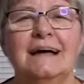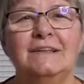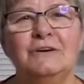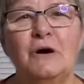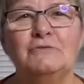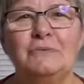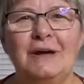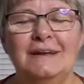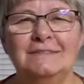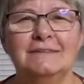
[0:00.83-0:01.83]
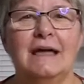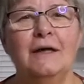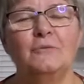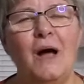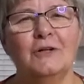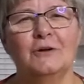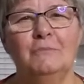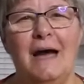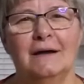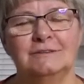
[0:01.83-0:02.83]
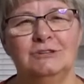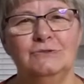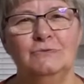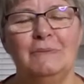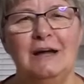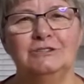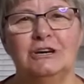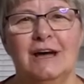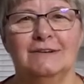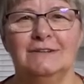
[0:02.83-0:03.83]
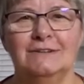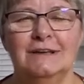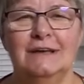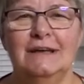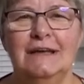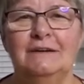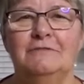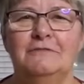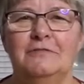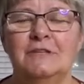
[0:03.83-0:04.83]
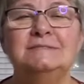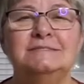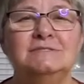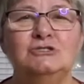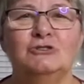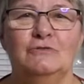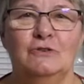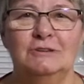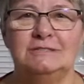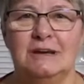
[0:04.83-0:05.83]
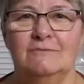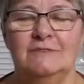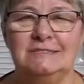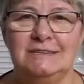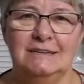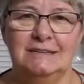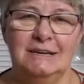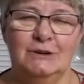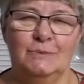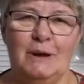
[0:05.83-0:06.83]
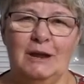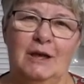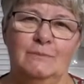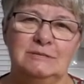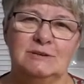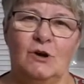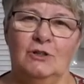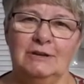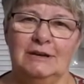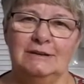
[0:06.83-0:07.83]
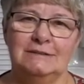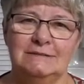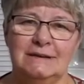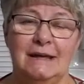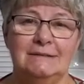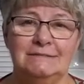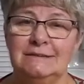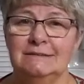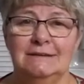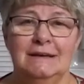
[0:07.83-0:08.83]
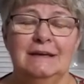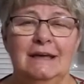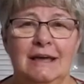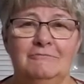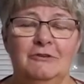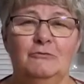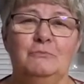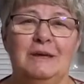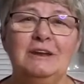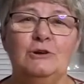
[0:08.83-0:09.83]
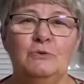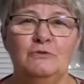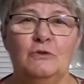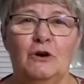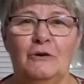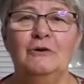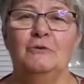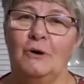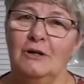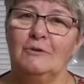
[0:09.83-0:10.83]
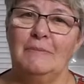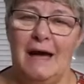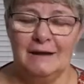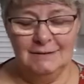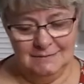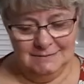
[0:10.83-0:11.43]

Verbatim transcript: Hello everyone and welcome back to my channel. If this is your first time visiting here, my name is Colleen, and if you've been here before, welcome back.